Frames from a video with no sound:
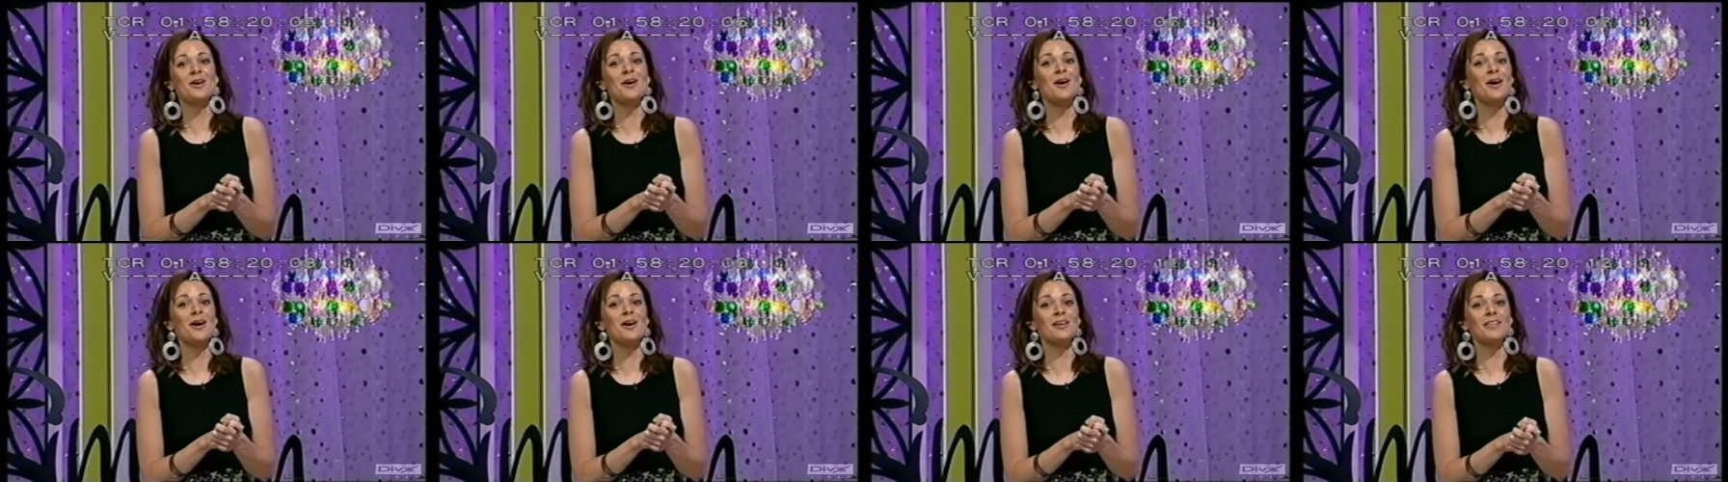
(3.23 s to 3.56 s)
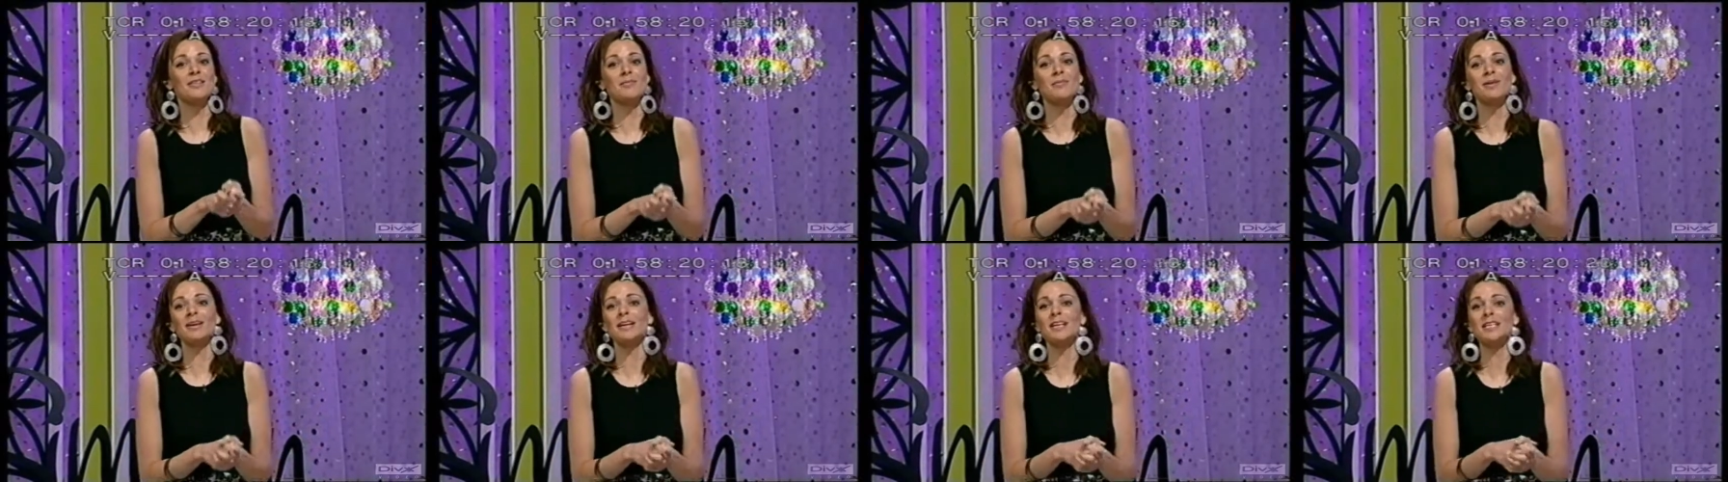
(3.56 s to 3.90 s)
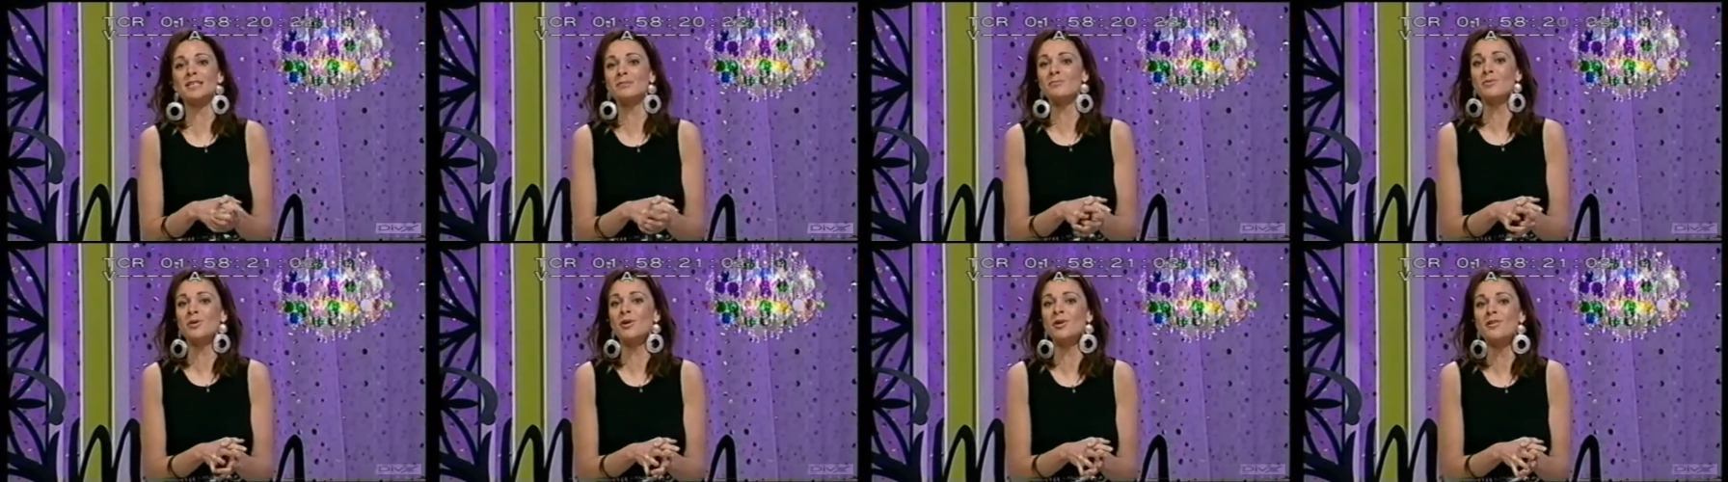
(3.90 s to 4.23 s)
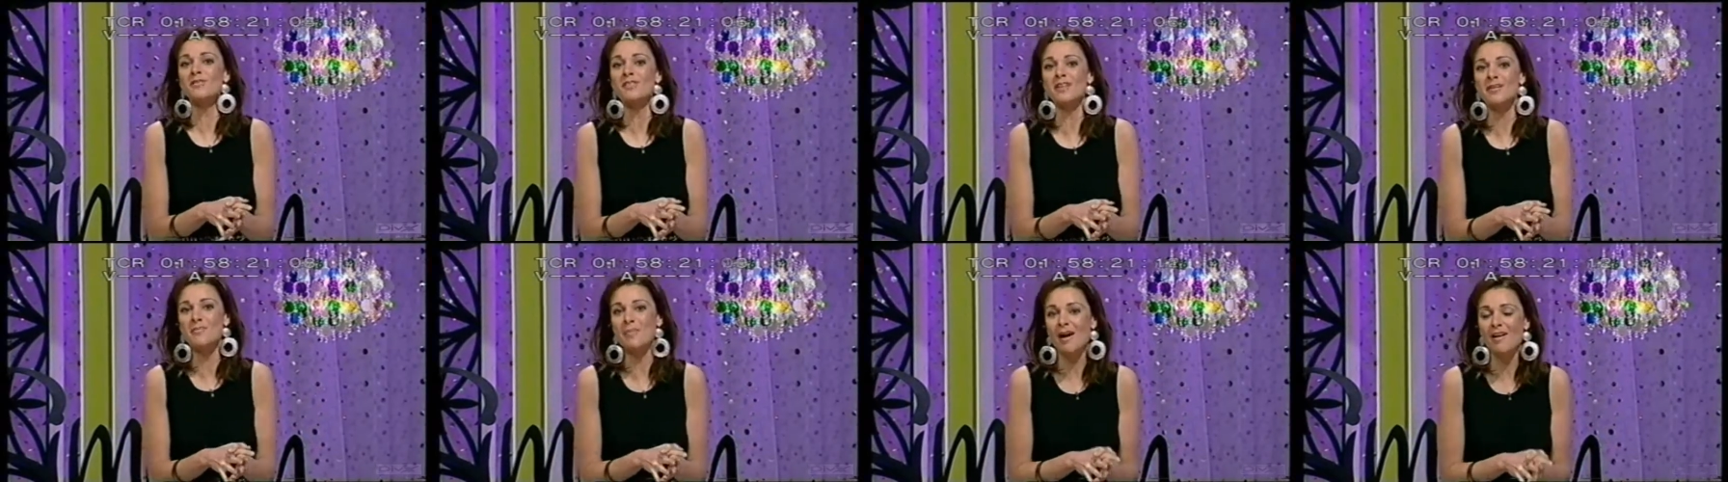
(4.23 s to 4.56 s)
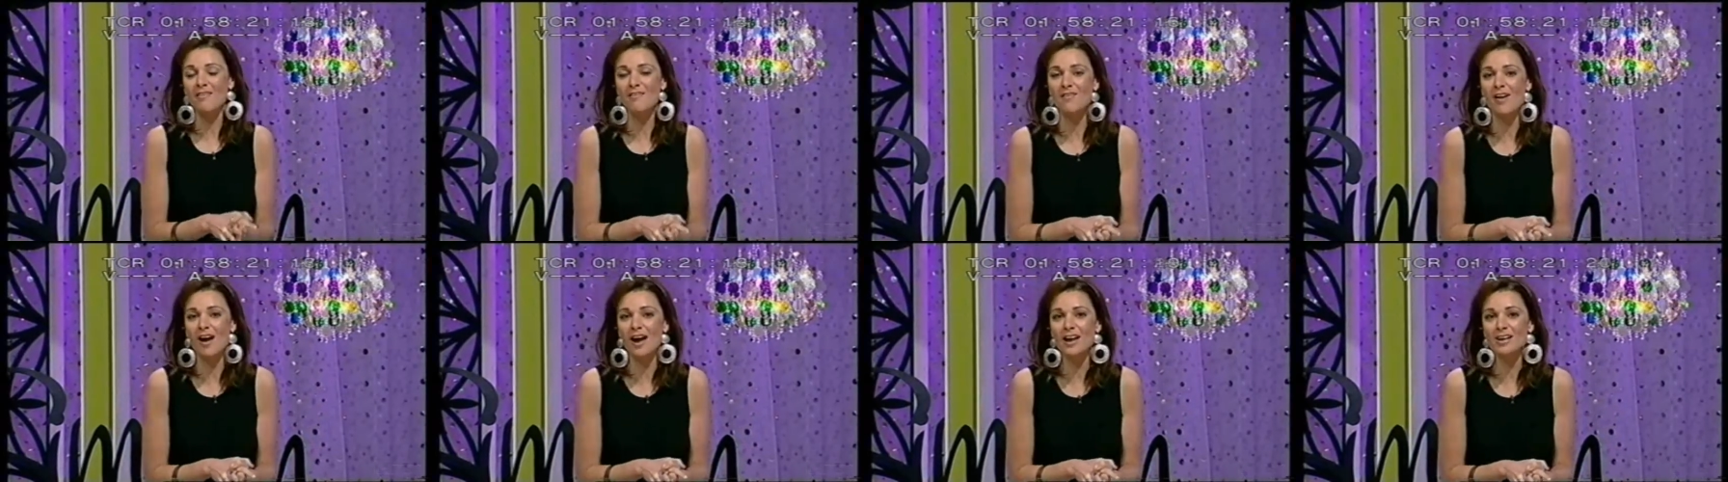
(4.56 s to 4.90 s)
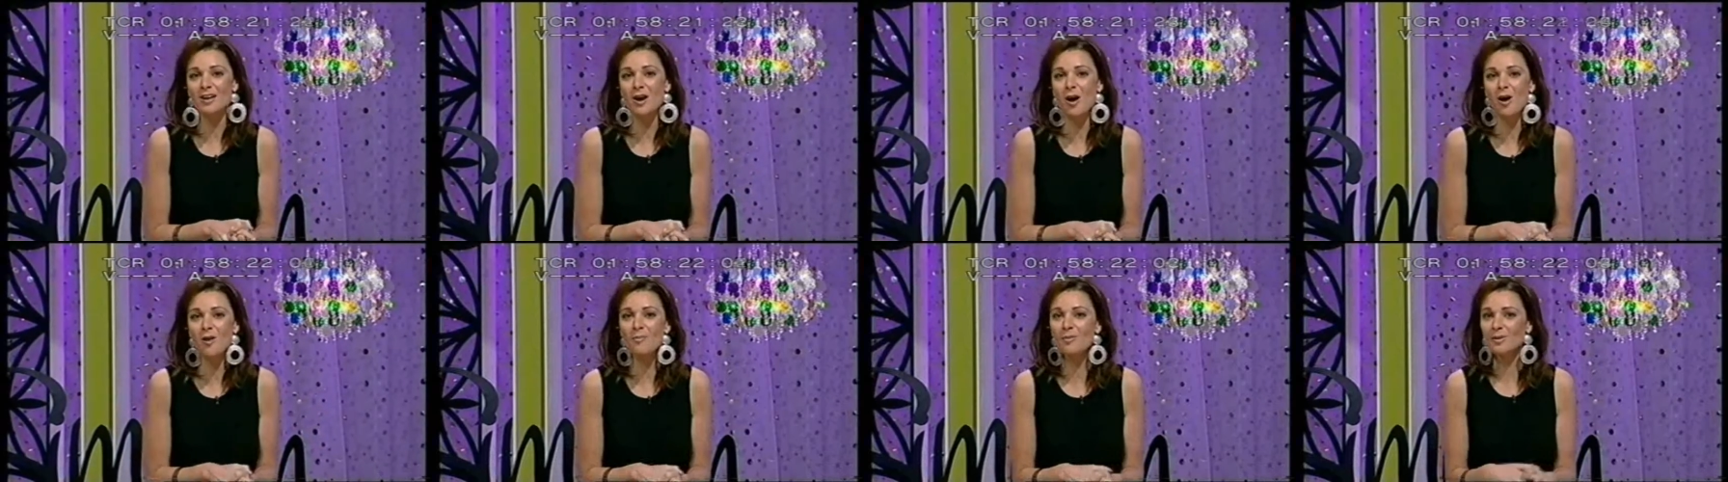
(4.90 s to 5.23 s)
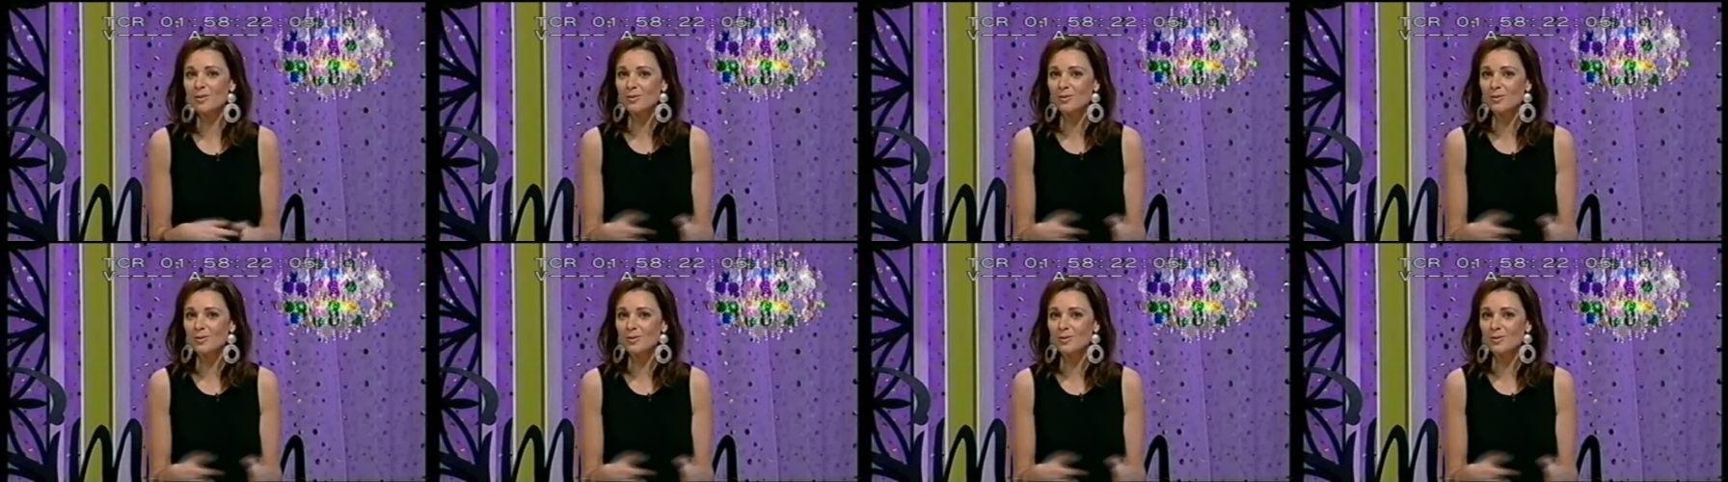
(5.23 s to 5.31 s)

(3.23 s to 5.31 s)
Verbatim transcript: not only the biggest movie buff I know,